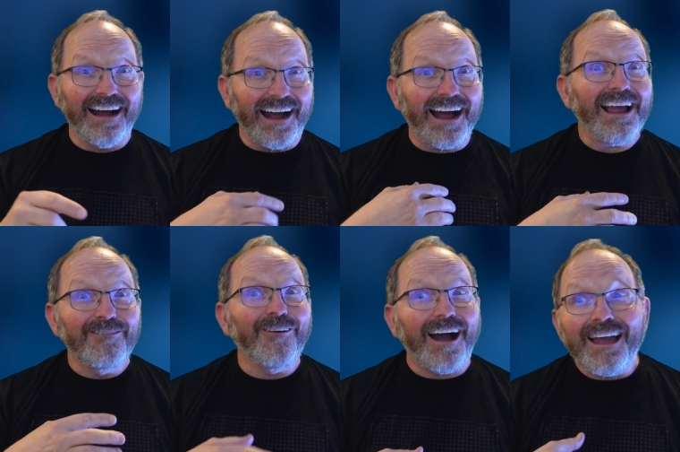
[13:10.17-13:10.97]
I
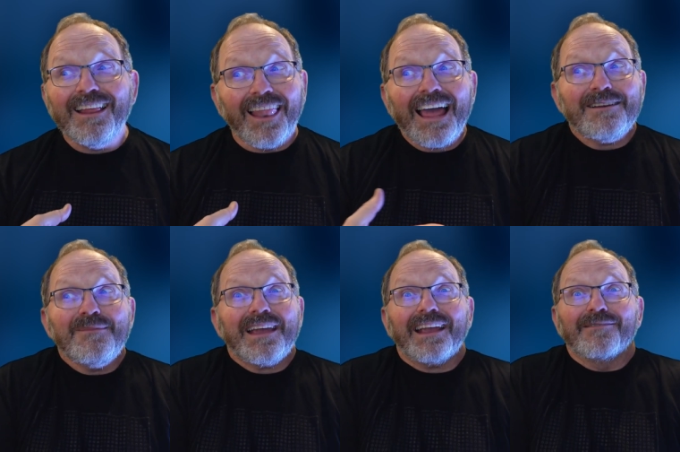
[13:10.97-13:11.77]
like
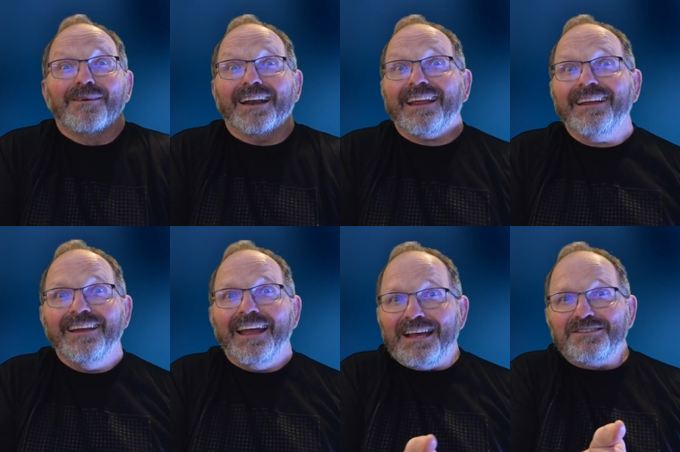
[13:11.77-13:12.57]
making money
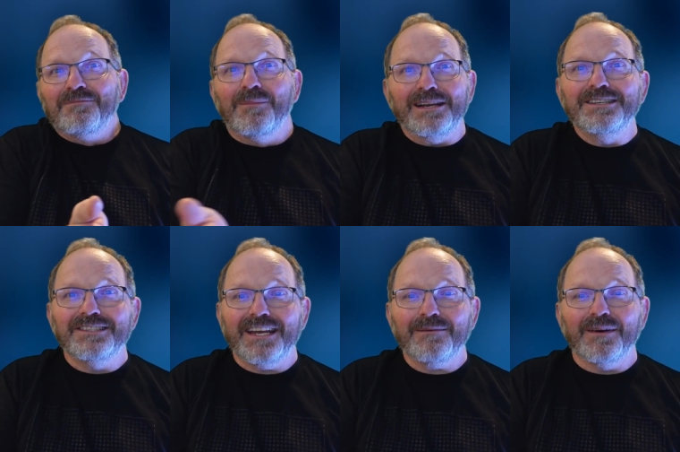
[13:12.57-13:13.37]
as much as
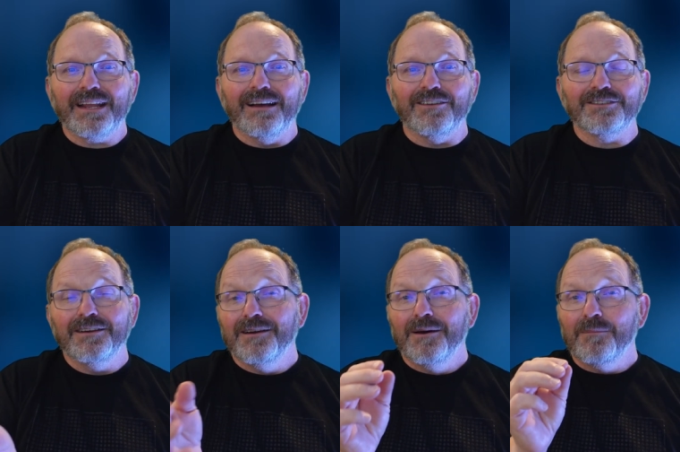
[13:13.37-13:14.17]
anybody else.
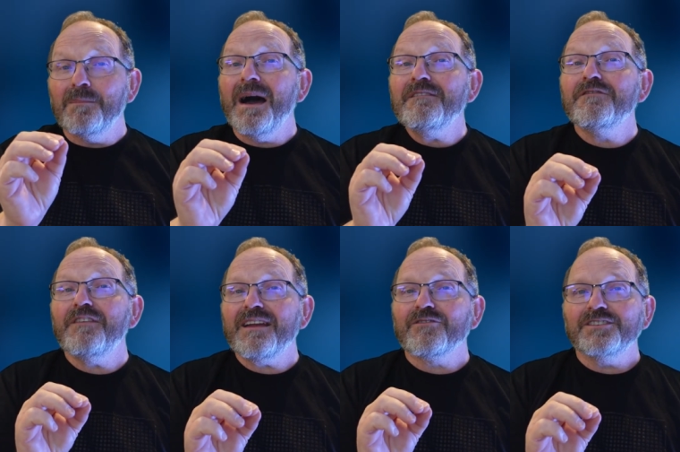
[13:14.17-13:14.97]
But my
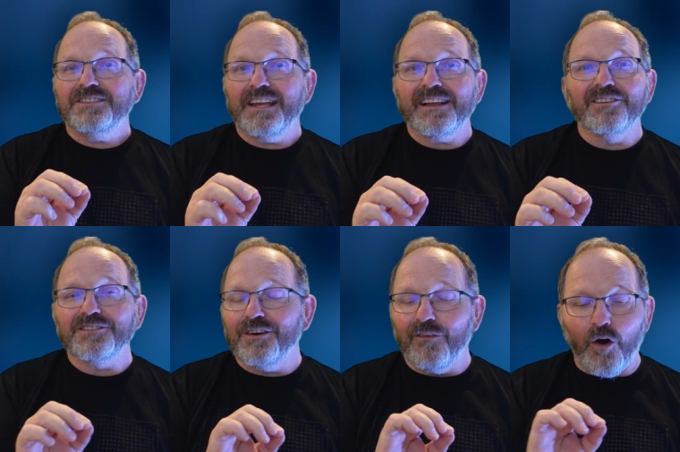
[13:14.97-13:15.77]
favorite sales
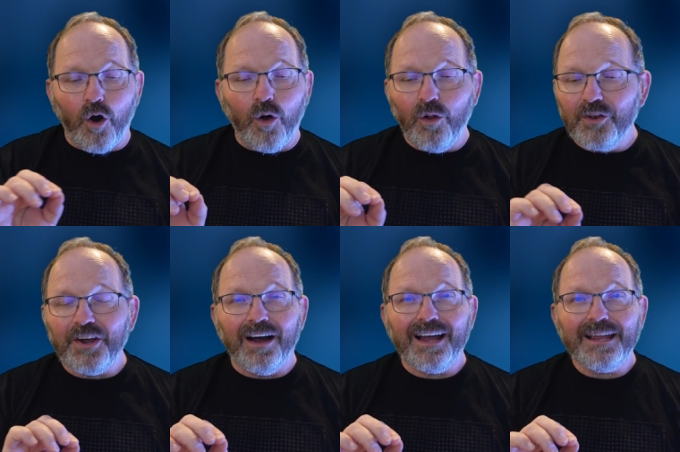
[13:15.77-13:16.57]
of all
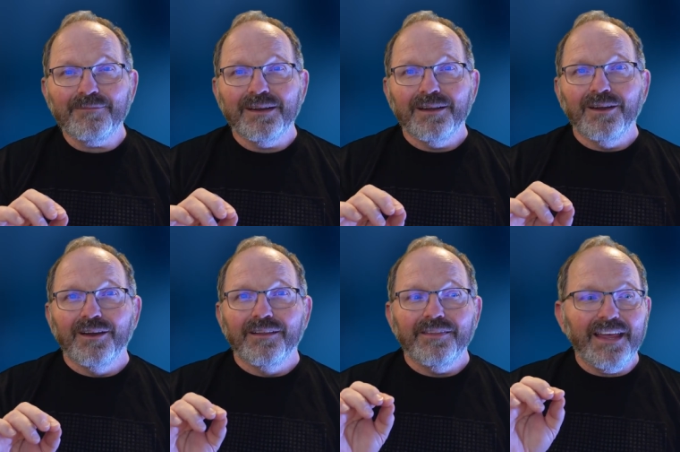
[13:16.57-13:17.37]
time,
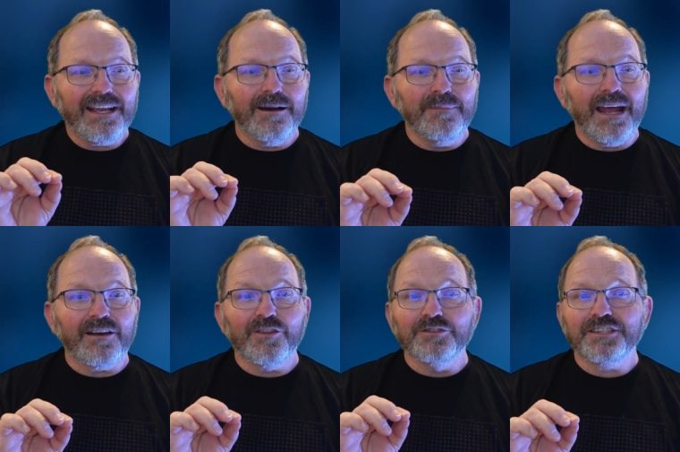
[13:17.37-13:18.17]
they come down to
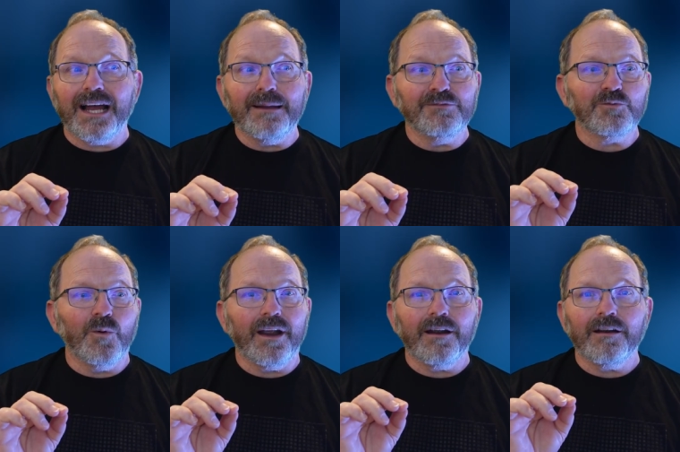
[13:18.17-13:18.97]
those times
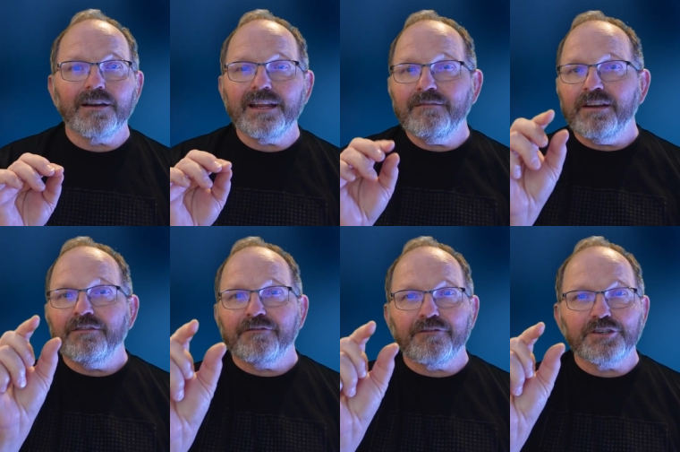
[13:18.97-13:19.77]
where, even if
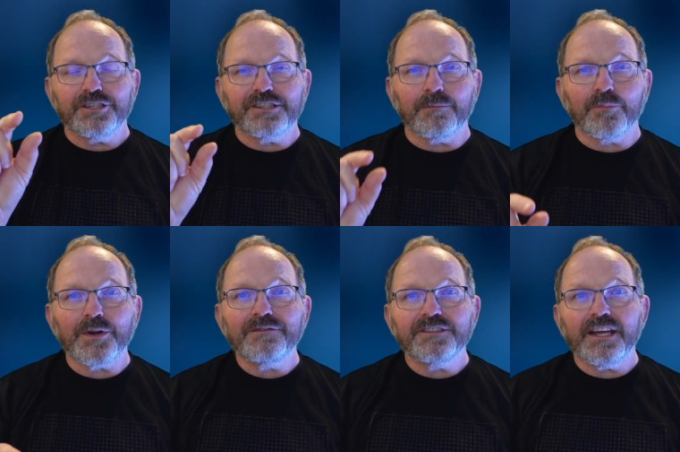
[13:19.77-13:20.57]
for just a
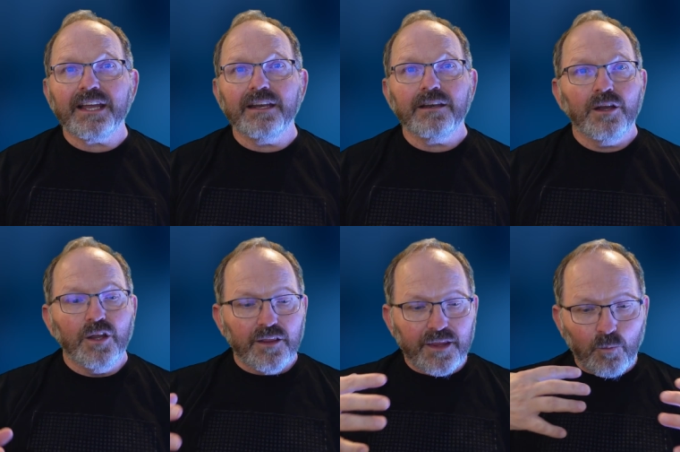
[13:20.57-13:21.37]
brief second,
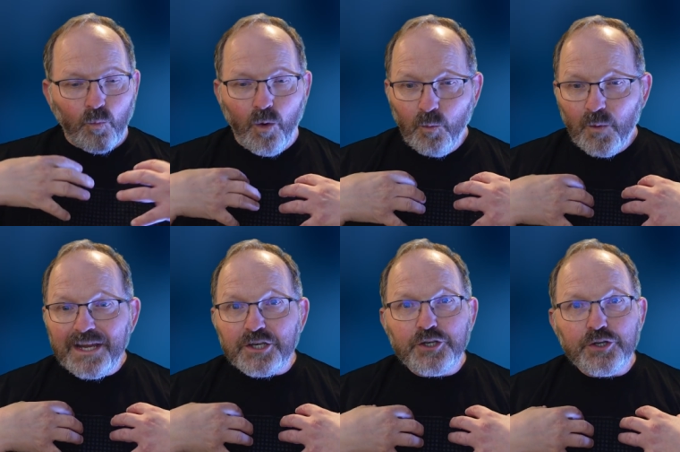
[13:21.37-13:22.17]
that what we
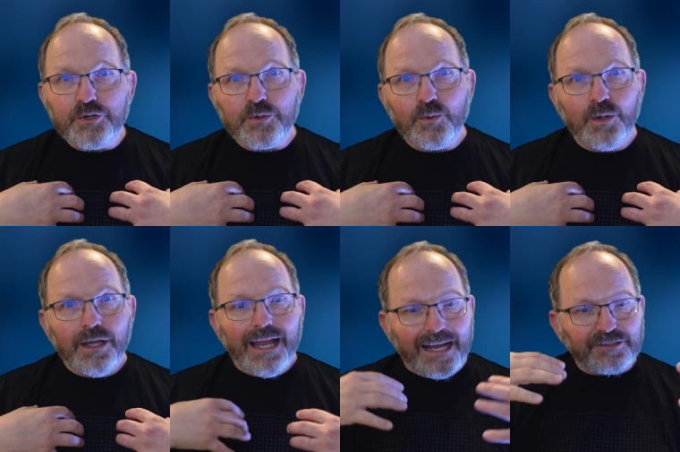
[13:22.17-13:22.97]
do
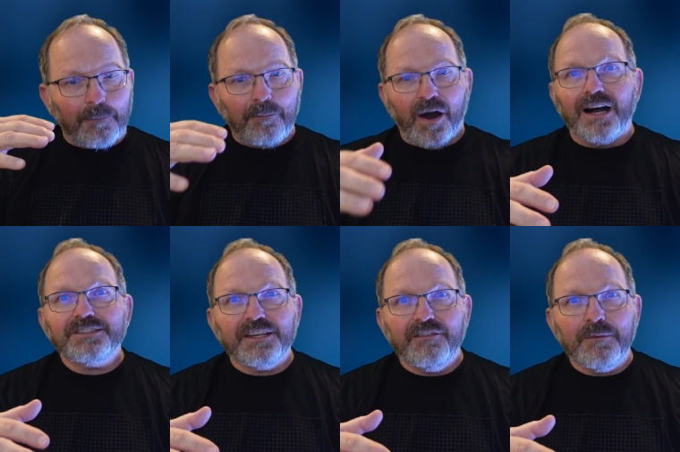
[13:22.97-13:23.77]
has a
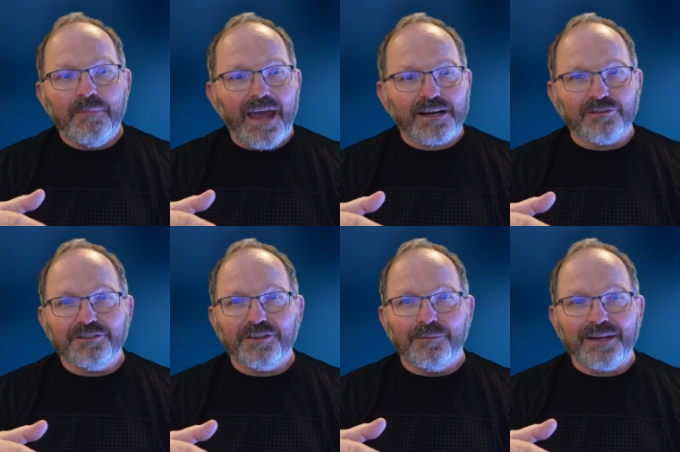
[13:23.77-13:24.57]
positive impact on
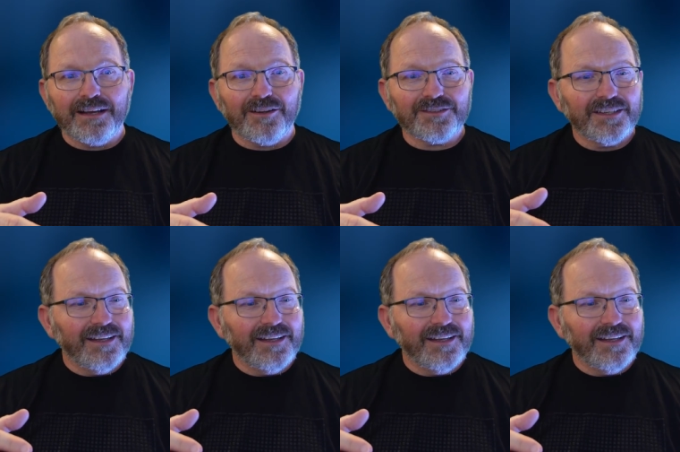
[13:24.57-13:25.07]
somebody else.